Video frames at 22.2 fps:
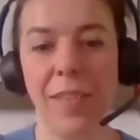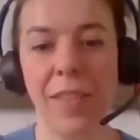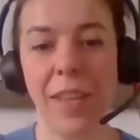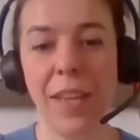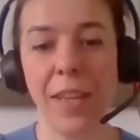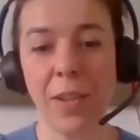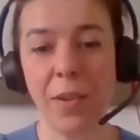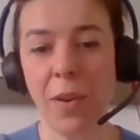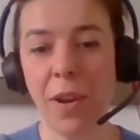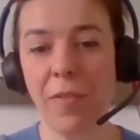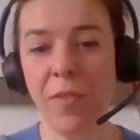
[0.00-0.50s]

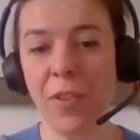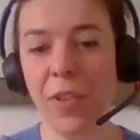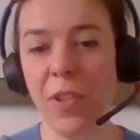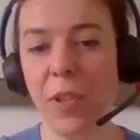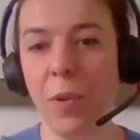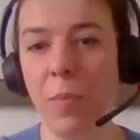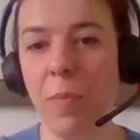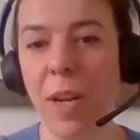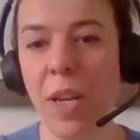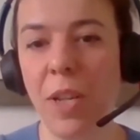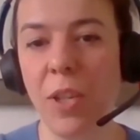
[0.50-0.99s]
Thank you ever
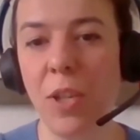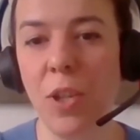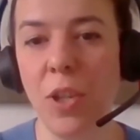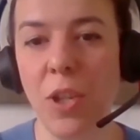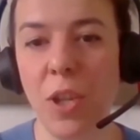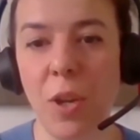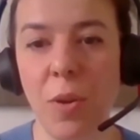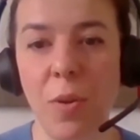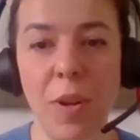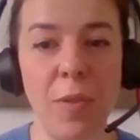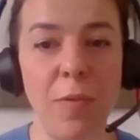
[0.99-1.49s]
so much,
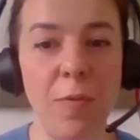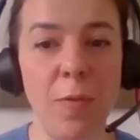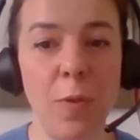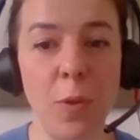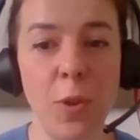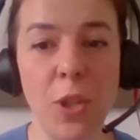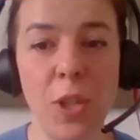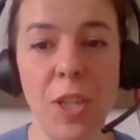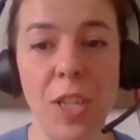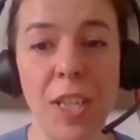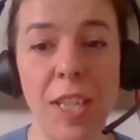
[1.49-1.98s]
Jo.
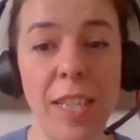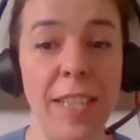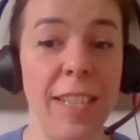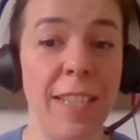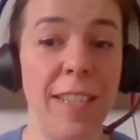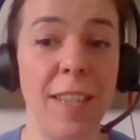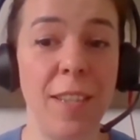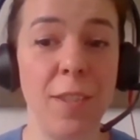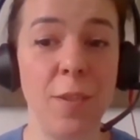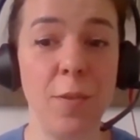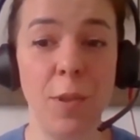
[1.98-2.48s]
Unfortunately,
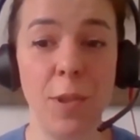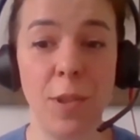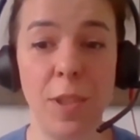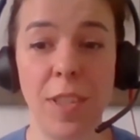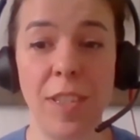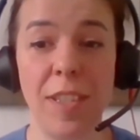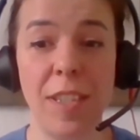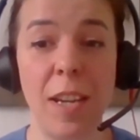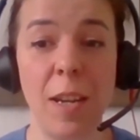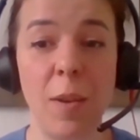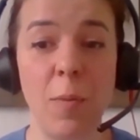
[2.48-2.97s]
this is all
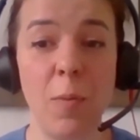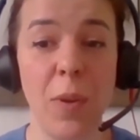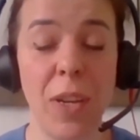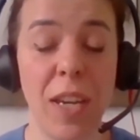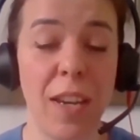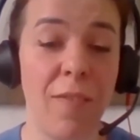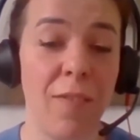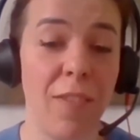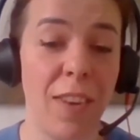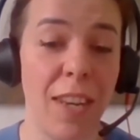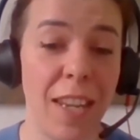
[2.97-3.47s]
the time we
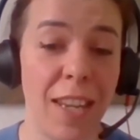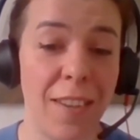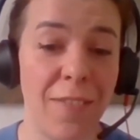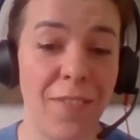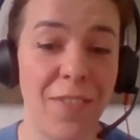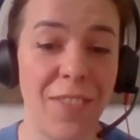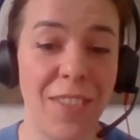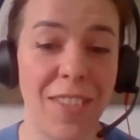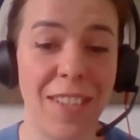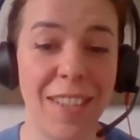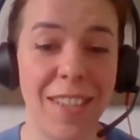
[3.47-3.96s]
have
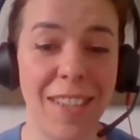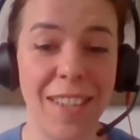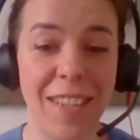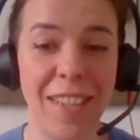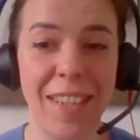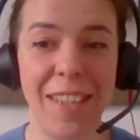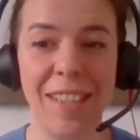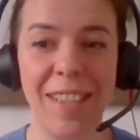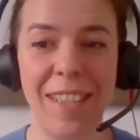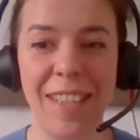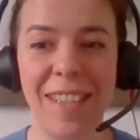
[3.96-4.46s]
left
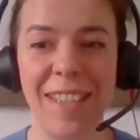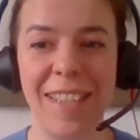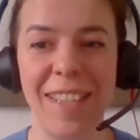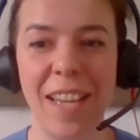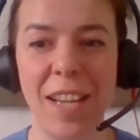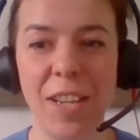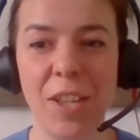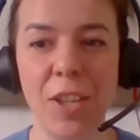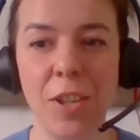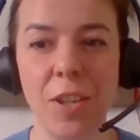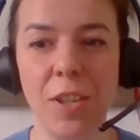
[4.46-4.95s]
uh, in this
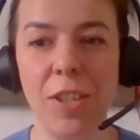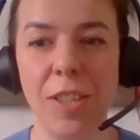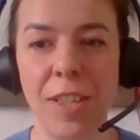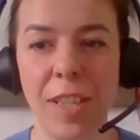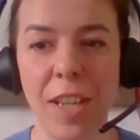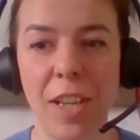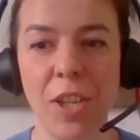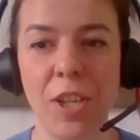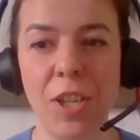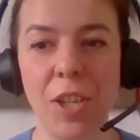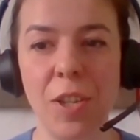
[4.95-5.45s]

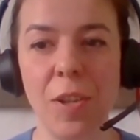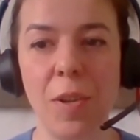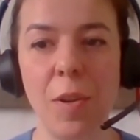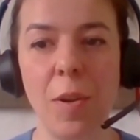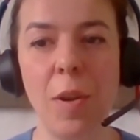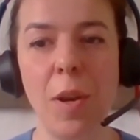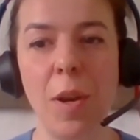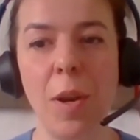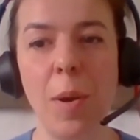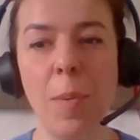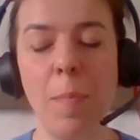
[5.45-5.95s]
session,
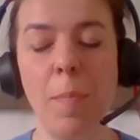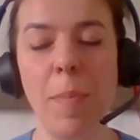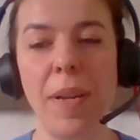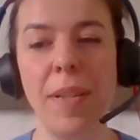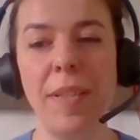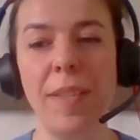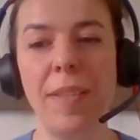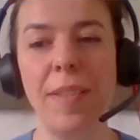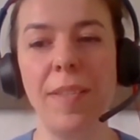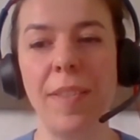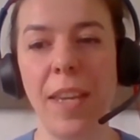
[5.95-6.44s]
uh,
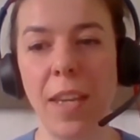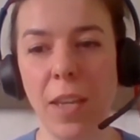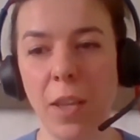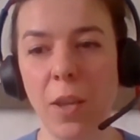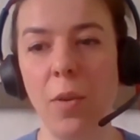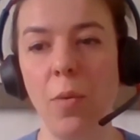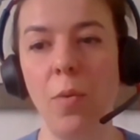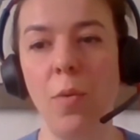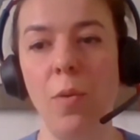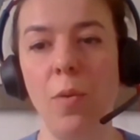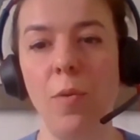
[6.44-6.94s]
but
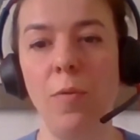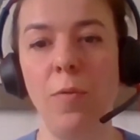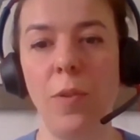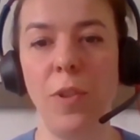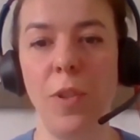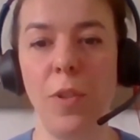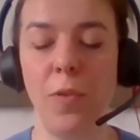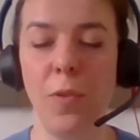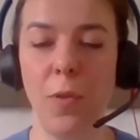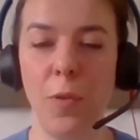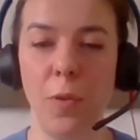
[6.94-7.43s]
thank you all for
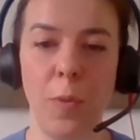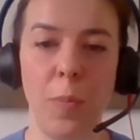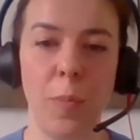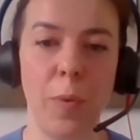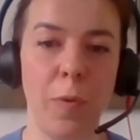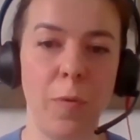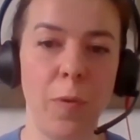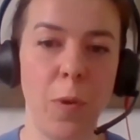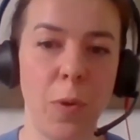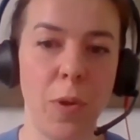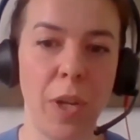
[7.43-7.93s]
the
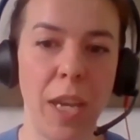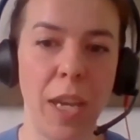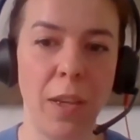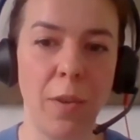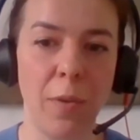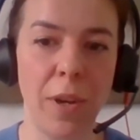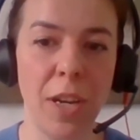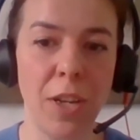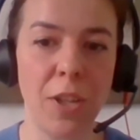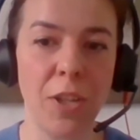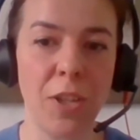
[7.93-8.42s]
thought-provoking
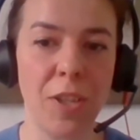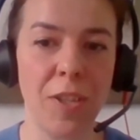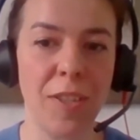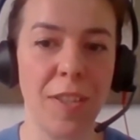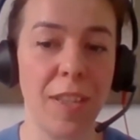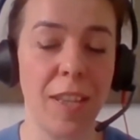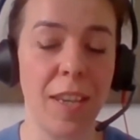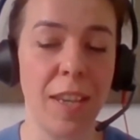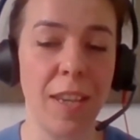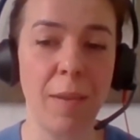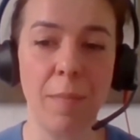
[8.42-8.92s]

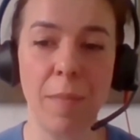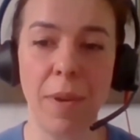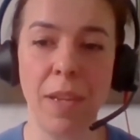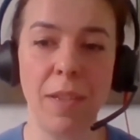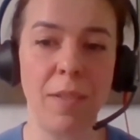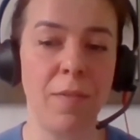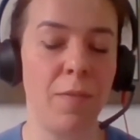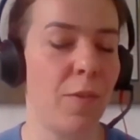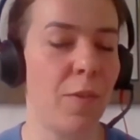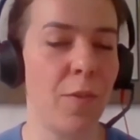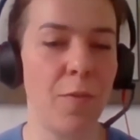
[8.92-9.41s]
questions. They
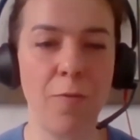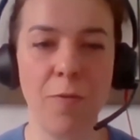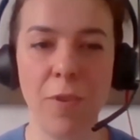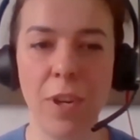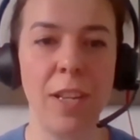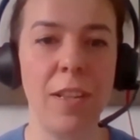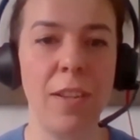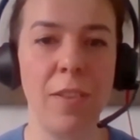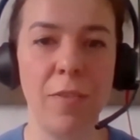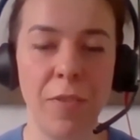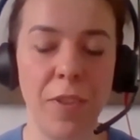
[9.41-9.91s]
made for a
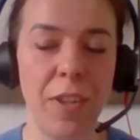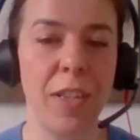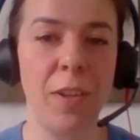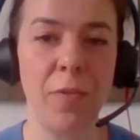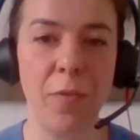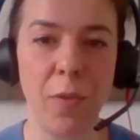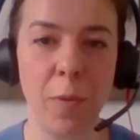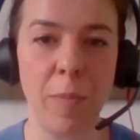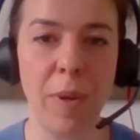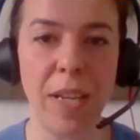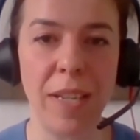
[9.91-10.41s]
really,
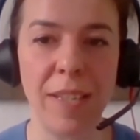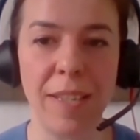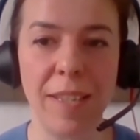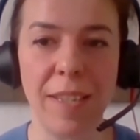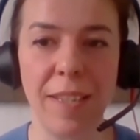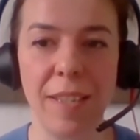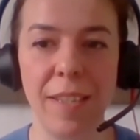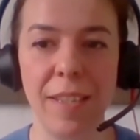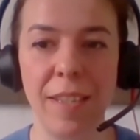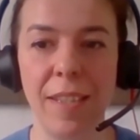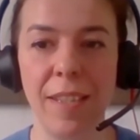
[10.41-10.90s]
really
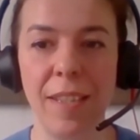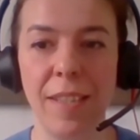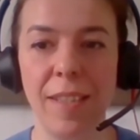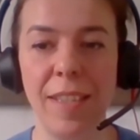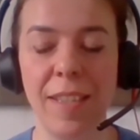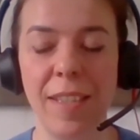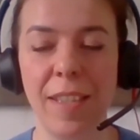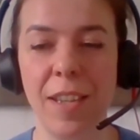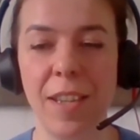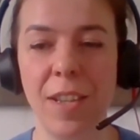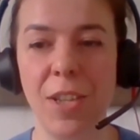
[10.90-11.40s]
robust uh,
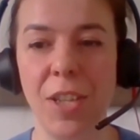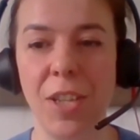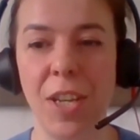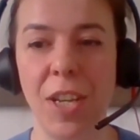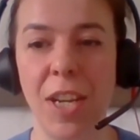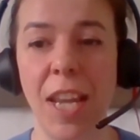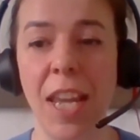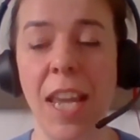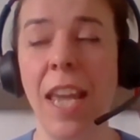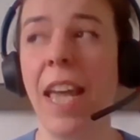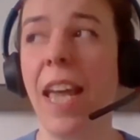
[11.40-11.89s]
discussion.